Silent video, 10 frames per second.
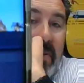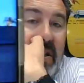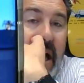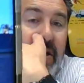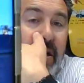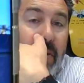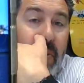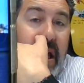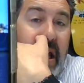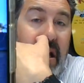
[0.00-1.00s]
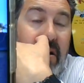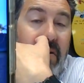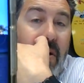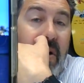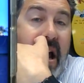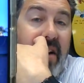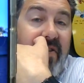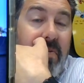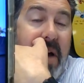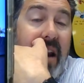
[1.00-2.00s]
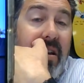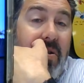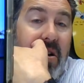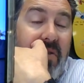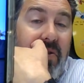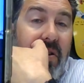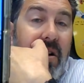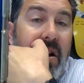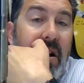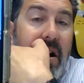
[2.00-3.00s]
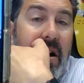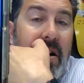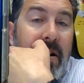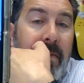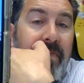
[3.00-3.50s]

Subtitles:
This is actually a weed growing out of a patio cover.